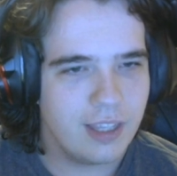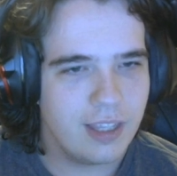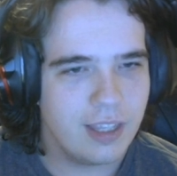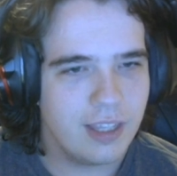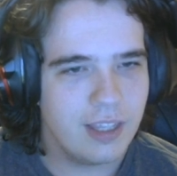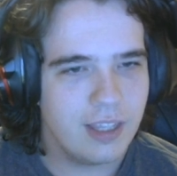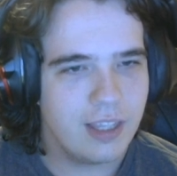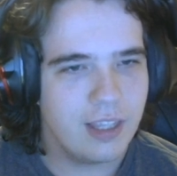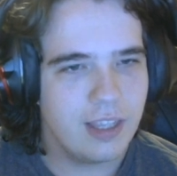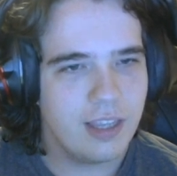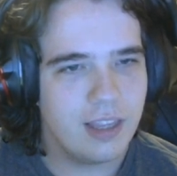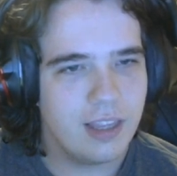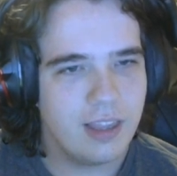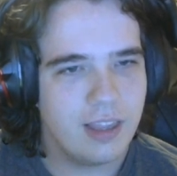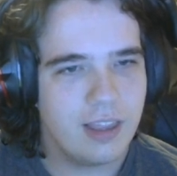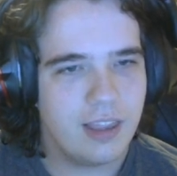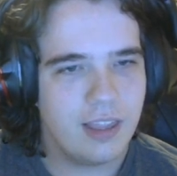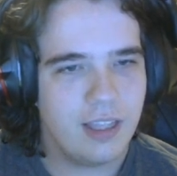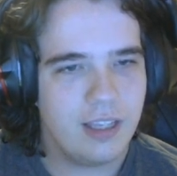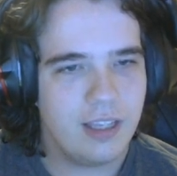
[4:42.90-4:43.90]

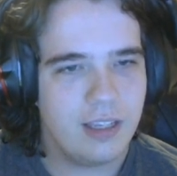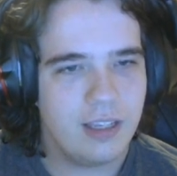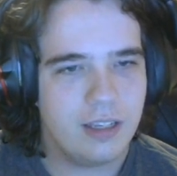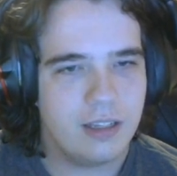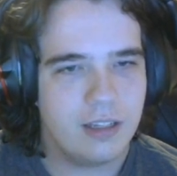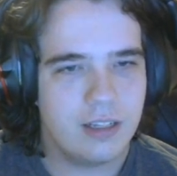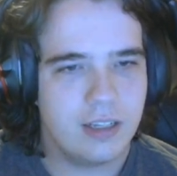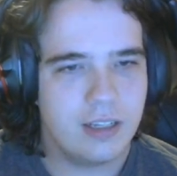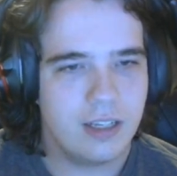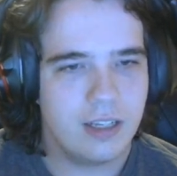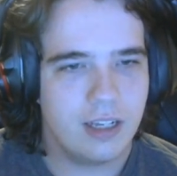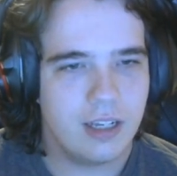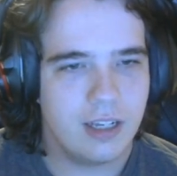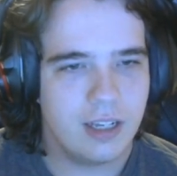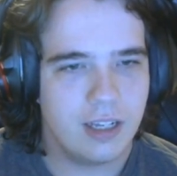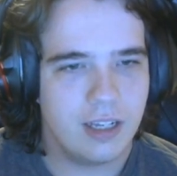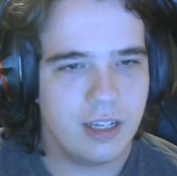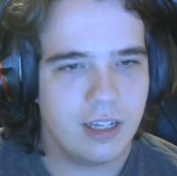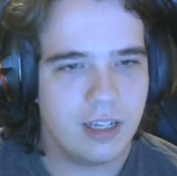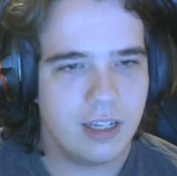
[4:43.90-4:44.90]
this. Okay.
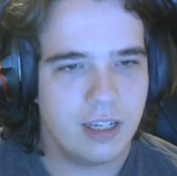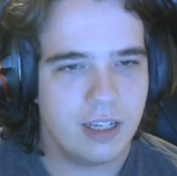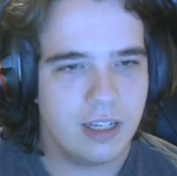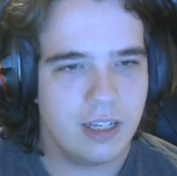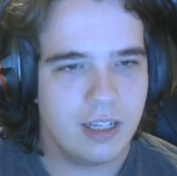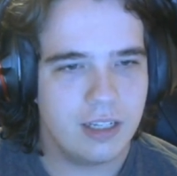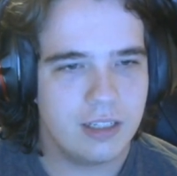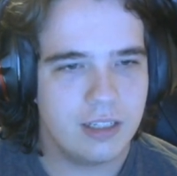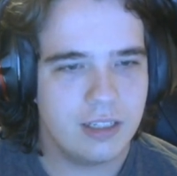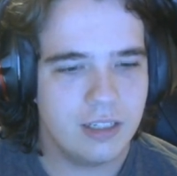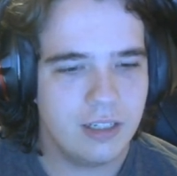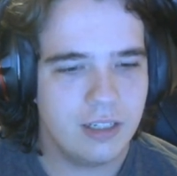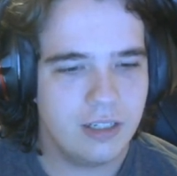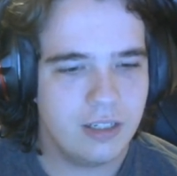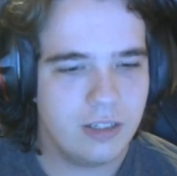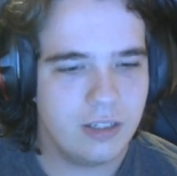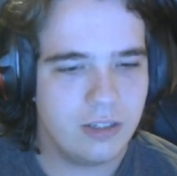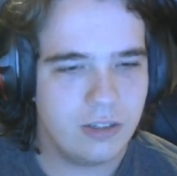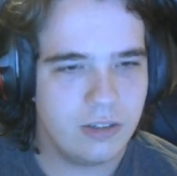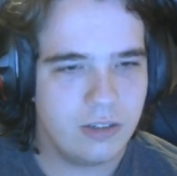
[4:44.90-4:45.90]

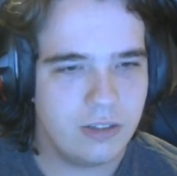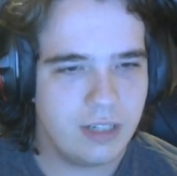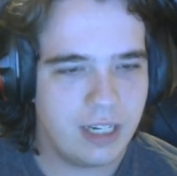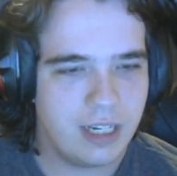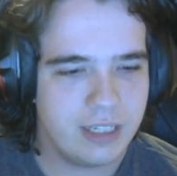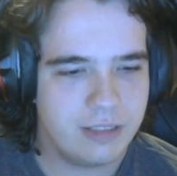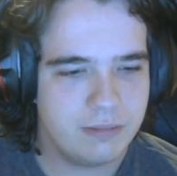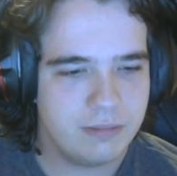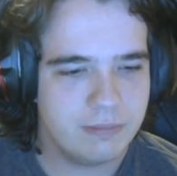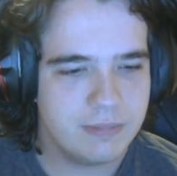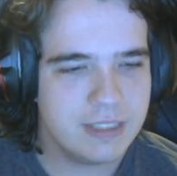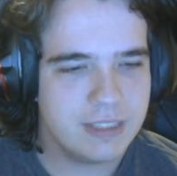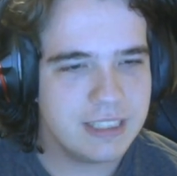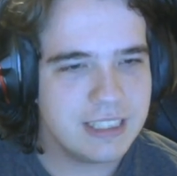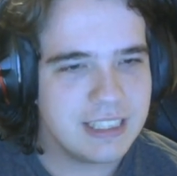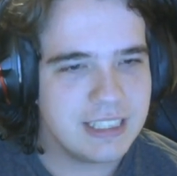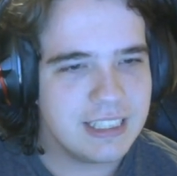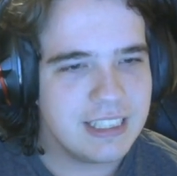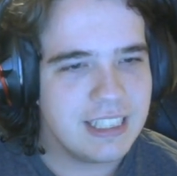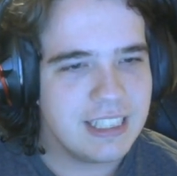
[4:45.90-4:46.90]
No, I,
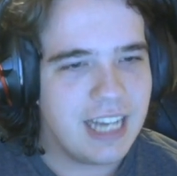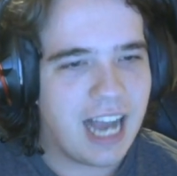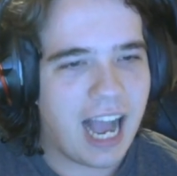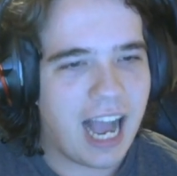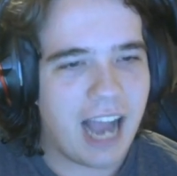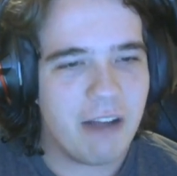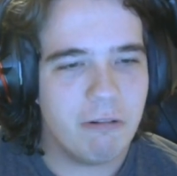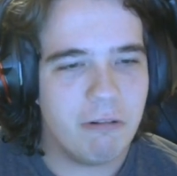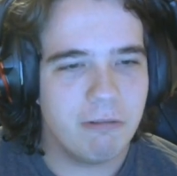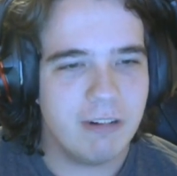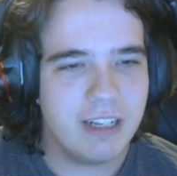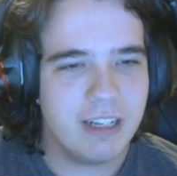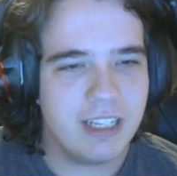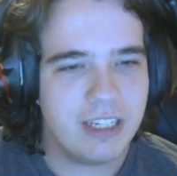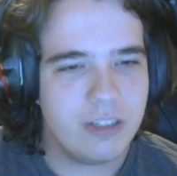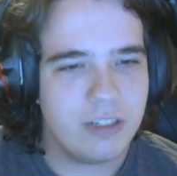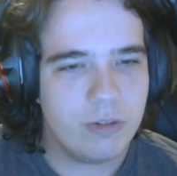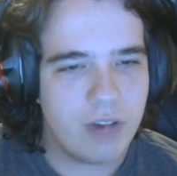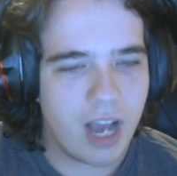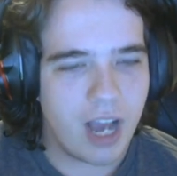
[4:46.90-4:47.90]
I
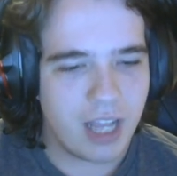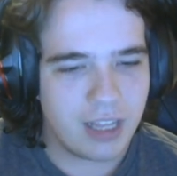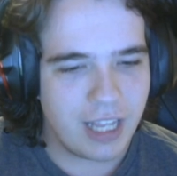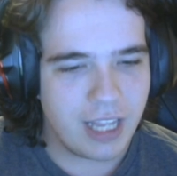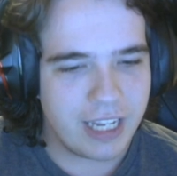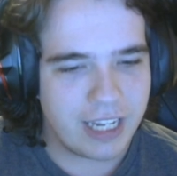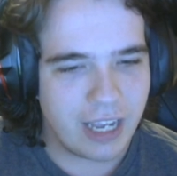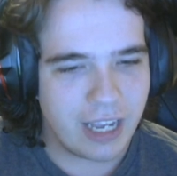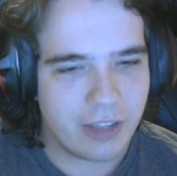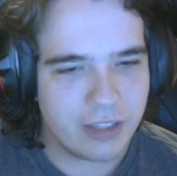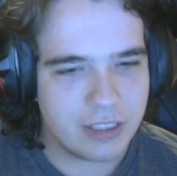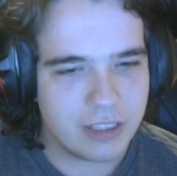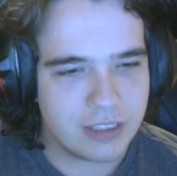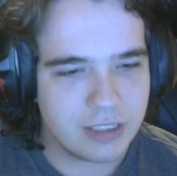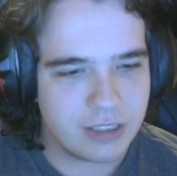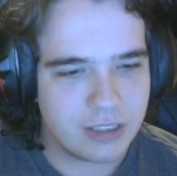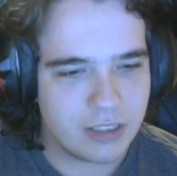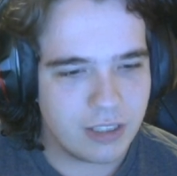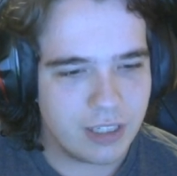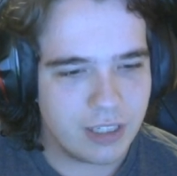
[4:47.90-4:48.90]
really do not like how this
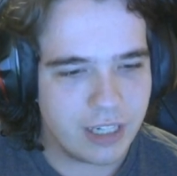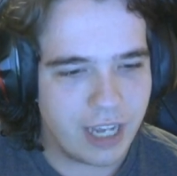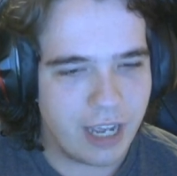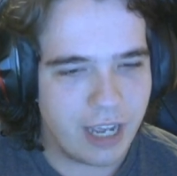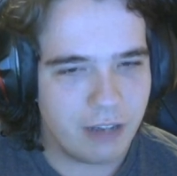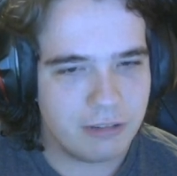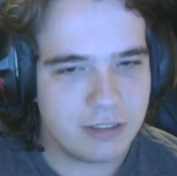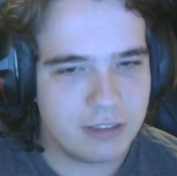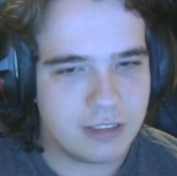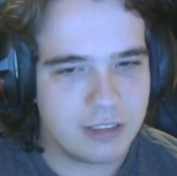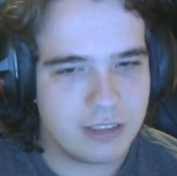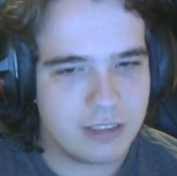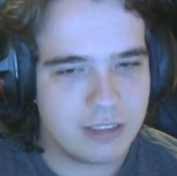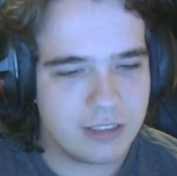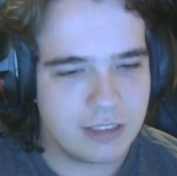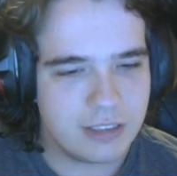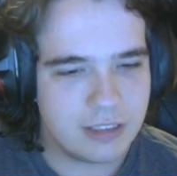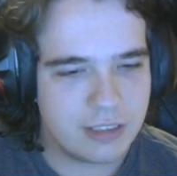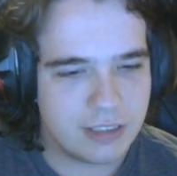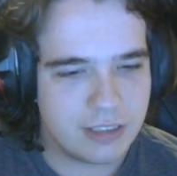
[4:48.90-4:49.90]
is turning out.
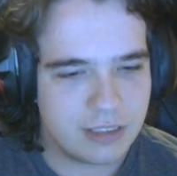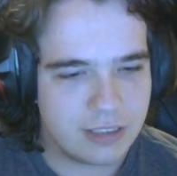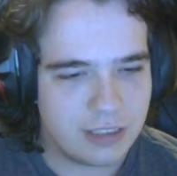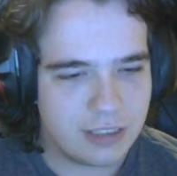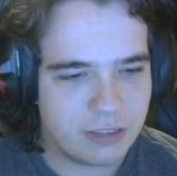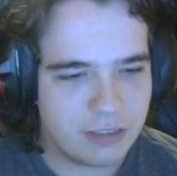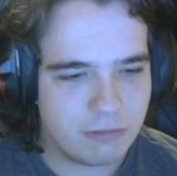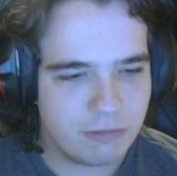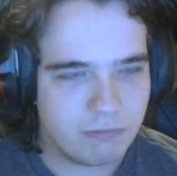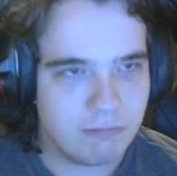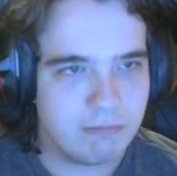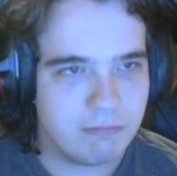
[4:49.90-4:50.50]
It's just.